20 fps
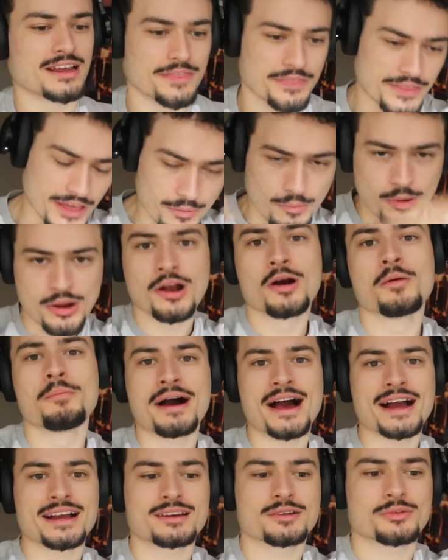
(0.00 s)
And then we'll go
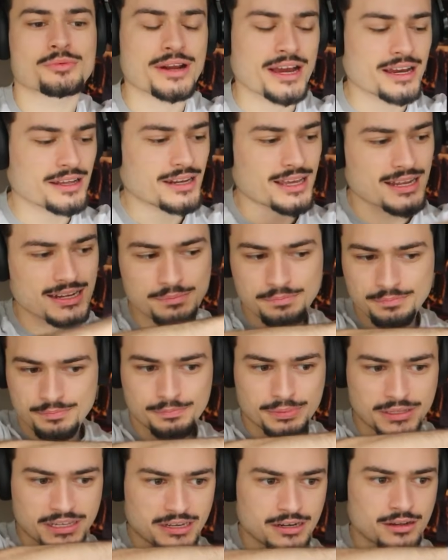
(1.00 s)
back, right? And
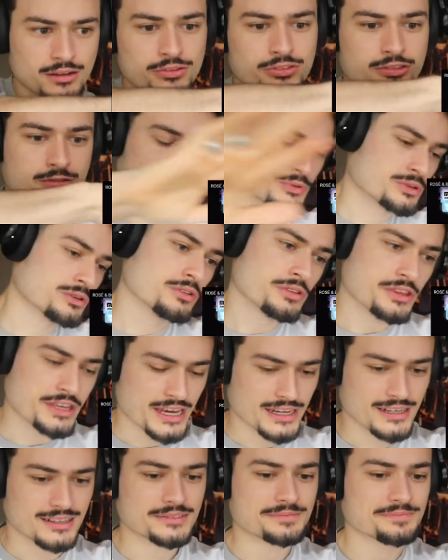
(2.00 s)
play it all through
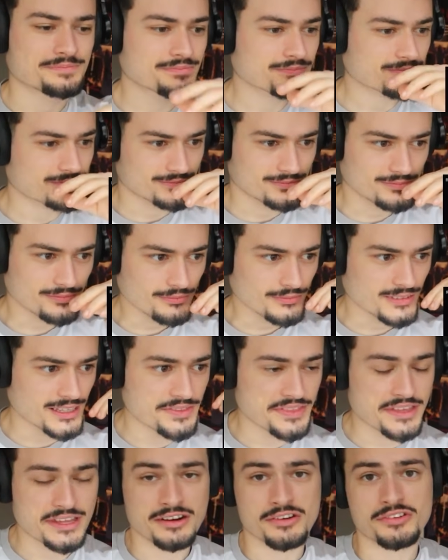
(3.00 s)
the end.
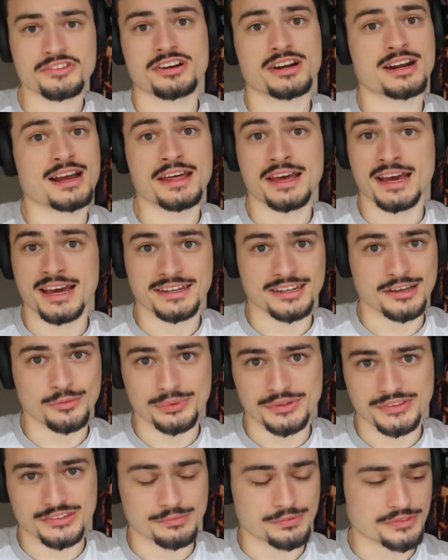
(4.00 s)
And then I'll uh, end
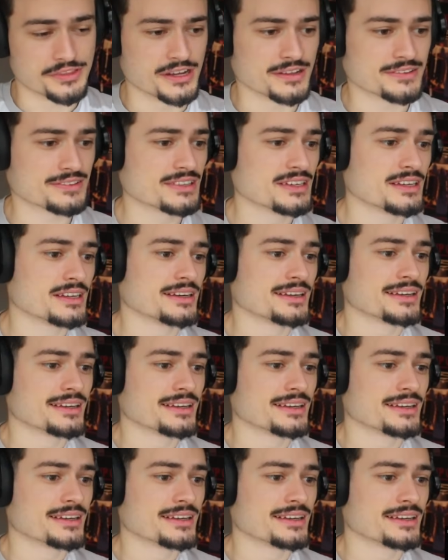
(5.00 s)
up with some thoughts.